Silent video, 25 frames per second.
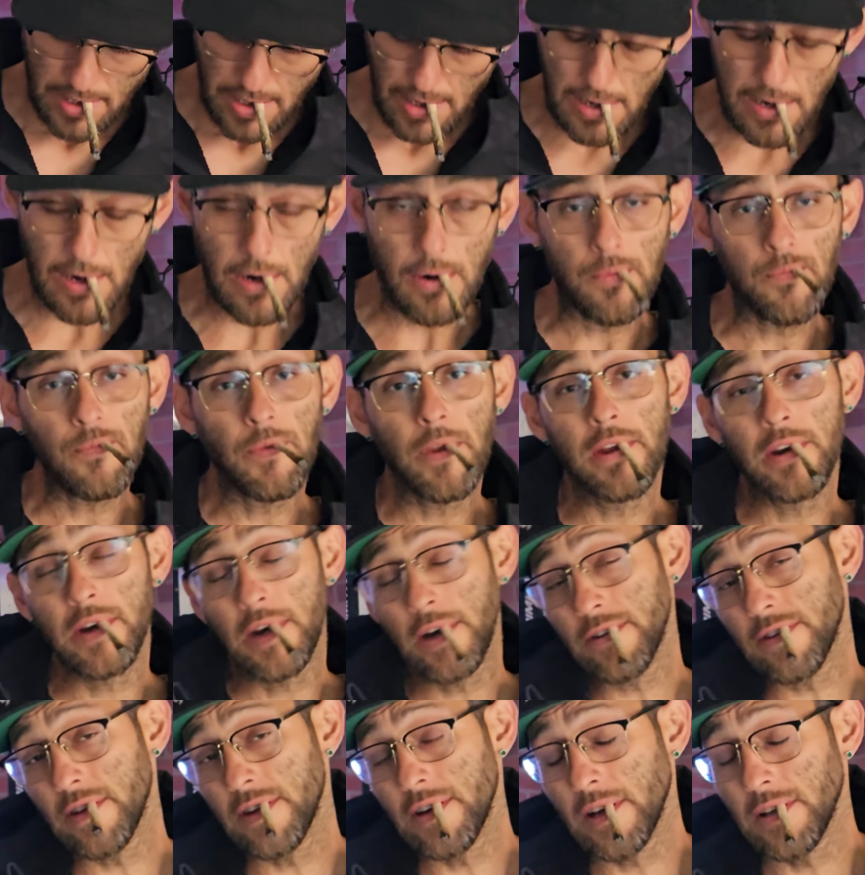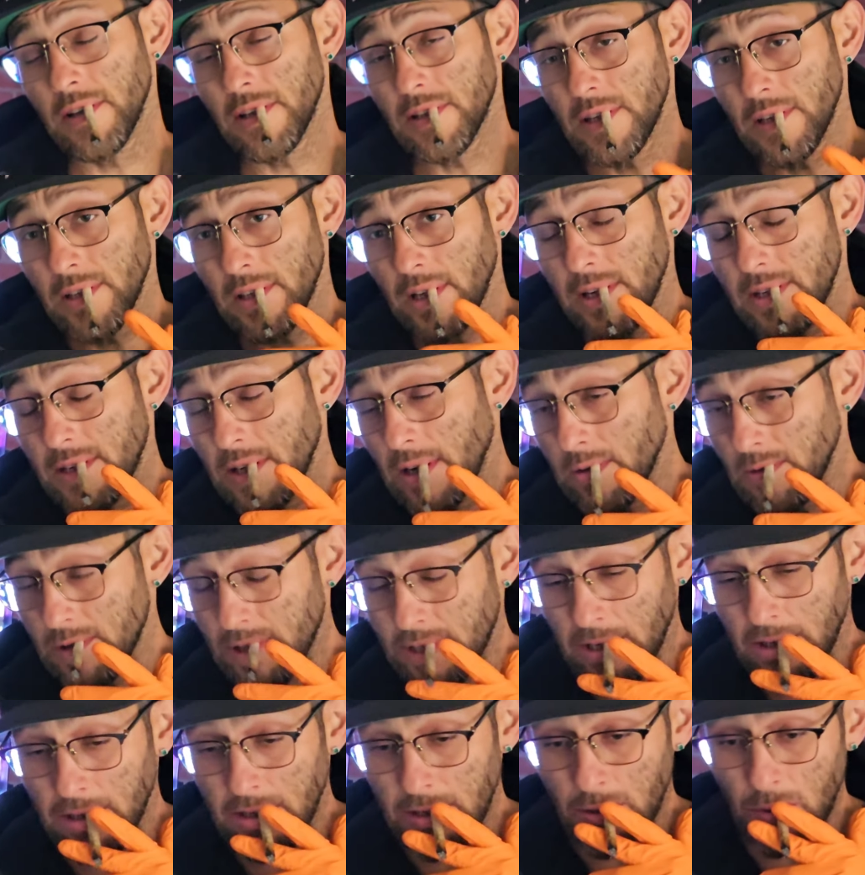Oh, and here's another thing I don't
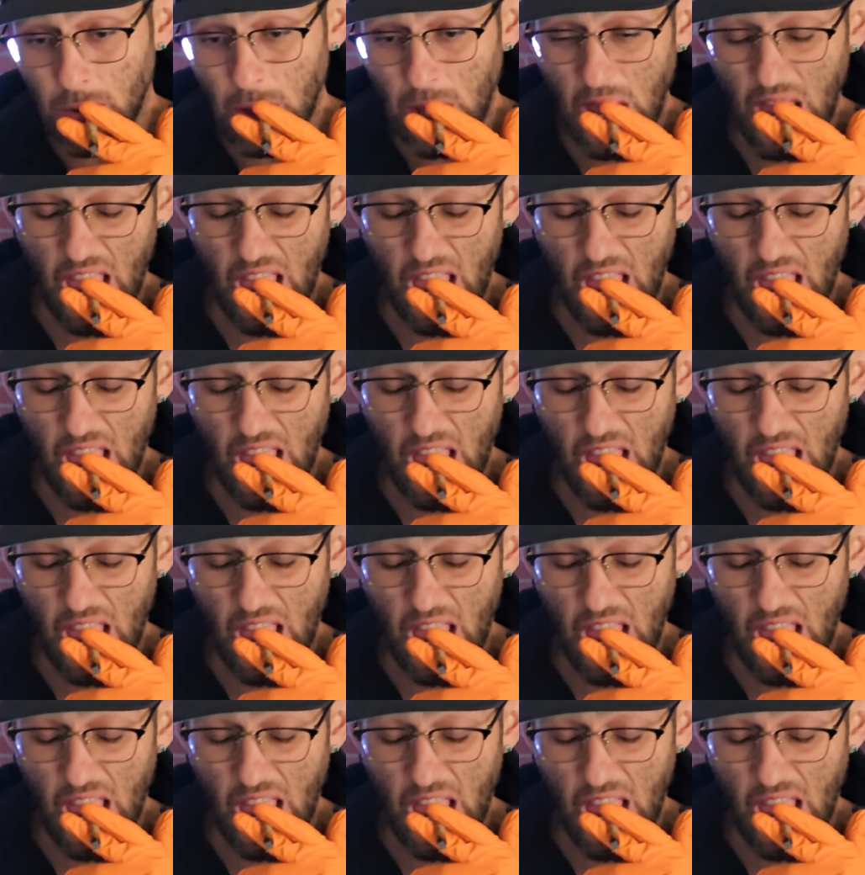tell you.